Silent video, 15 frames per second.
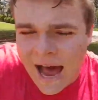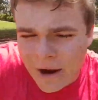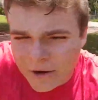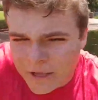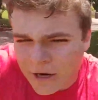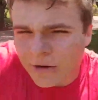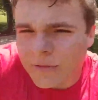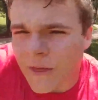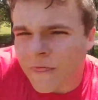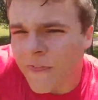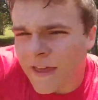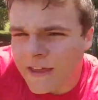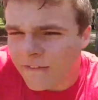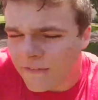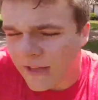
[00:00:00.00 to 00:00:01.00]
out here in the
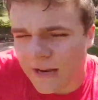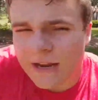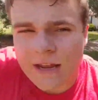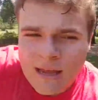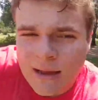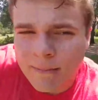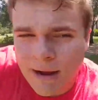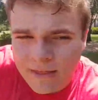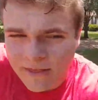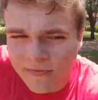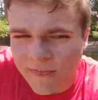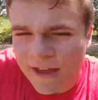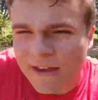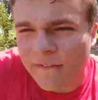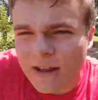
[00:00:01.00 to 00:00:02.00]
thick of it, by the
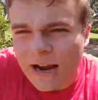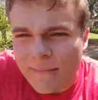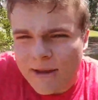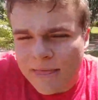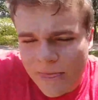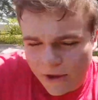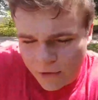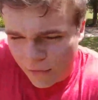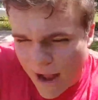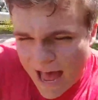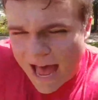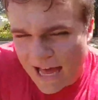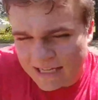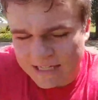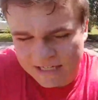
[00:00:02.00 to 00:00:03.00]
thick of it I mean the
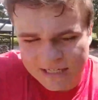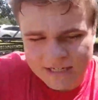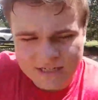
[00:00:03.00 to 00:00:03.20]
grass.